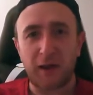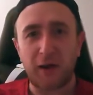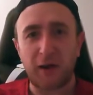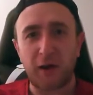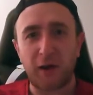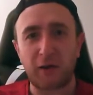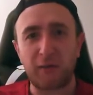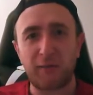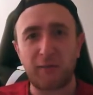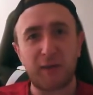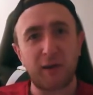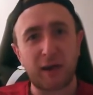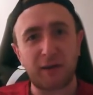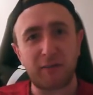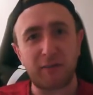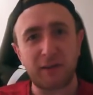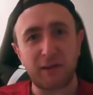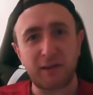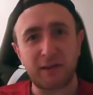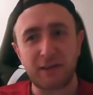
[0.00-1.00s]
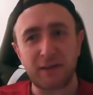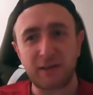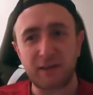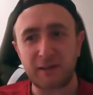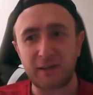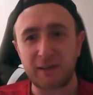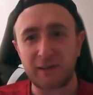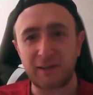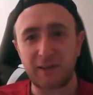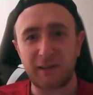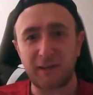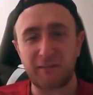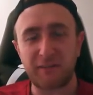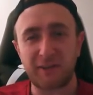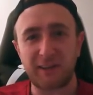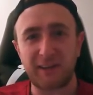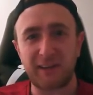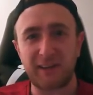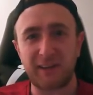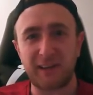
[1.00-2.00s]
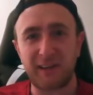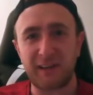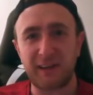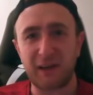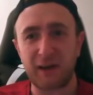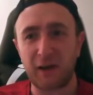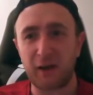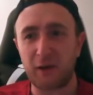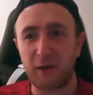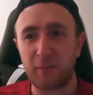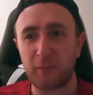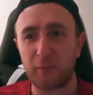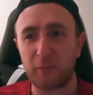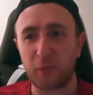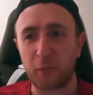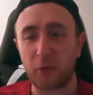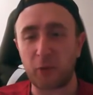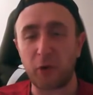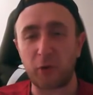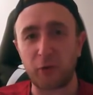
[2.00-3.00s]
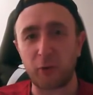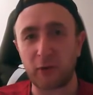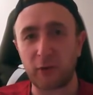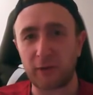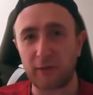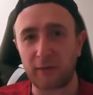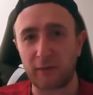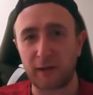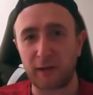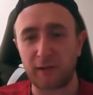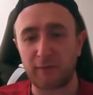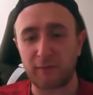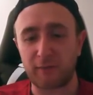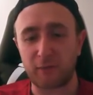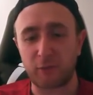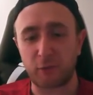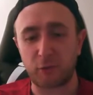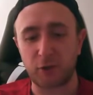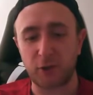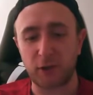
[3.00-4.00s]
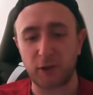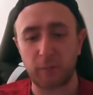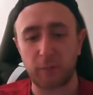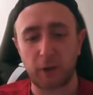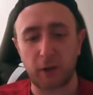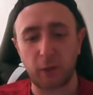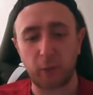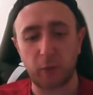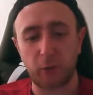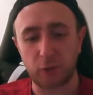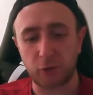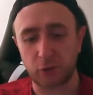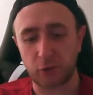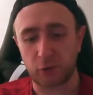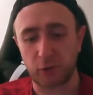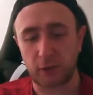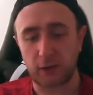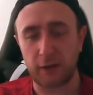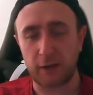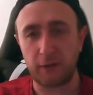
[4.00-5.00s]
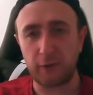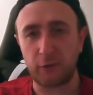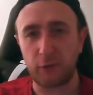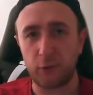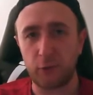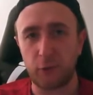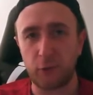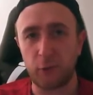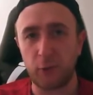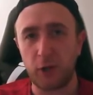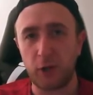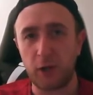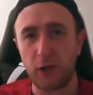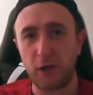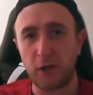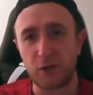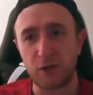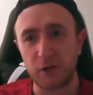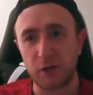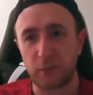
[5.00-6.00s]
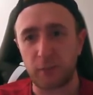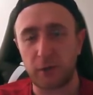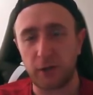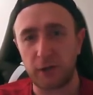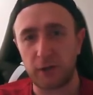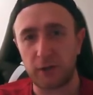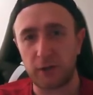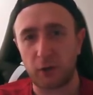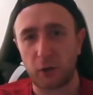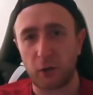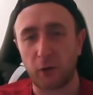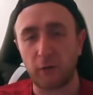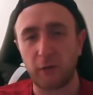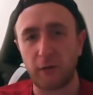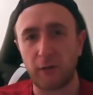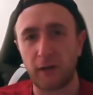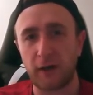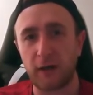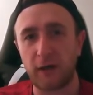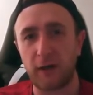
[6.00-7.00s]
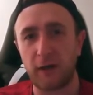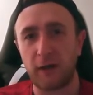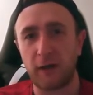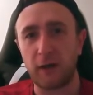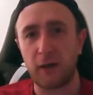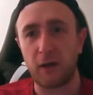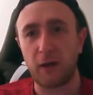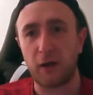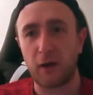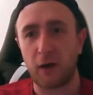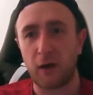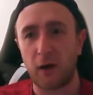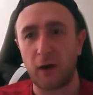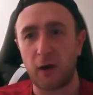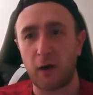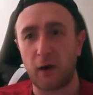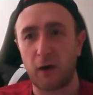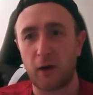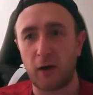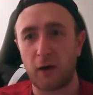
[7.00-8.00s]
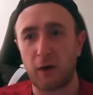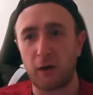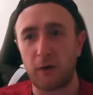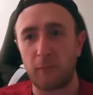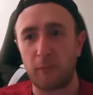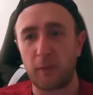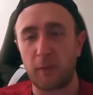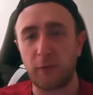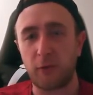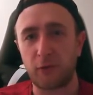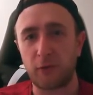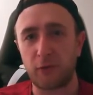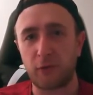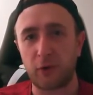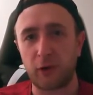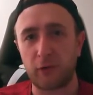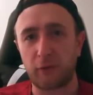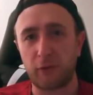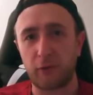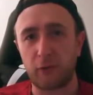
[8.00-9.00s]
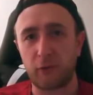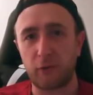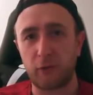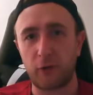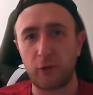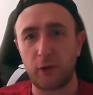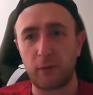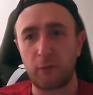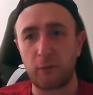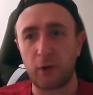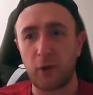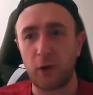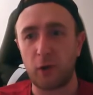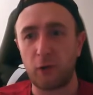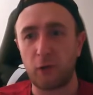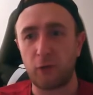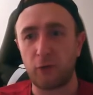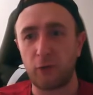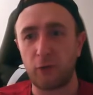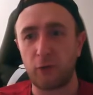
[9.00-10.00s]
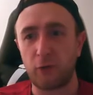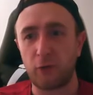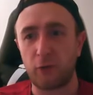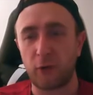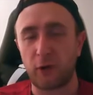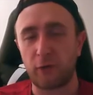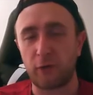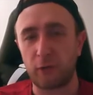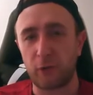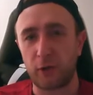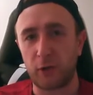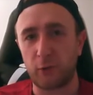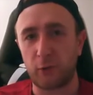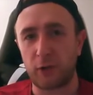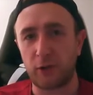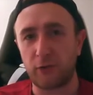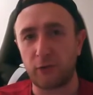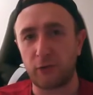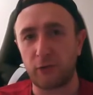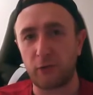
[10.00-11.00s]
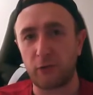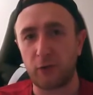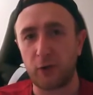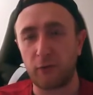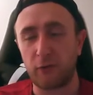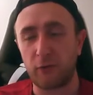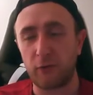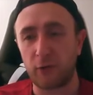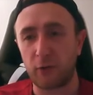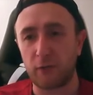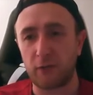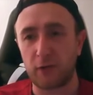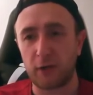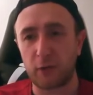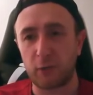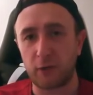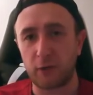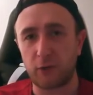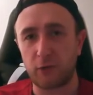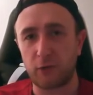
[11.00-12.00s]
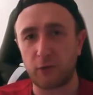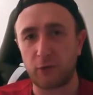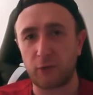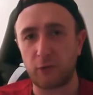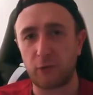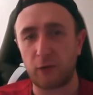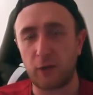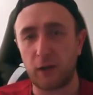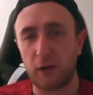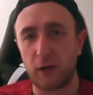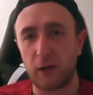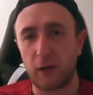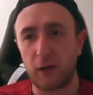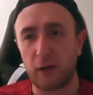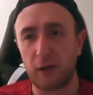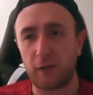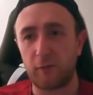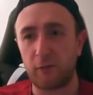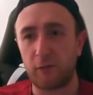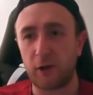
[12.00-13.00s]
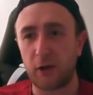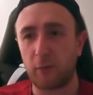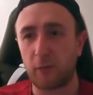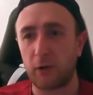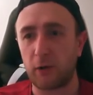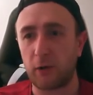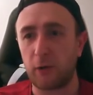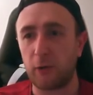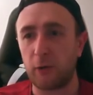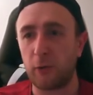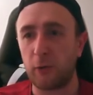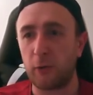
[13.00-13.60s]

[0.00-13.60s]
Hopefully you're having a fun day. We're not doing this live unfortunately, but I will try to jump in on the day, maybe just after the stream, to answer any questions. So if you do have any questions, leave them down below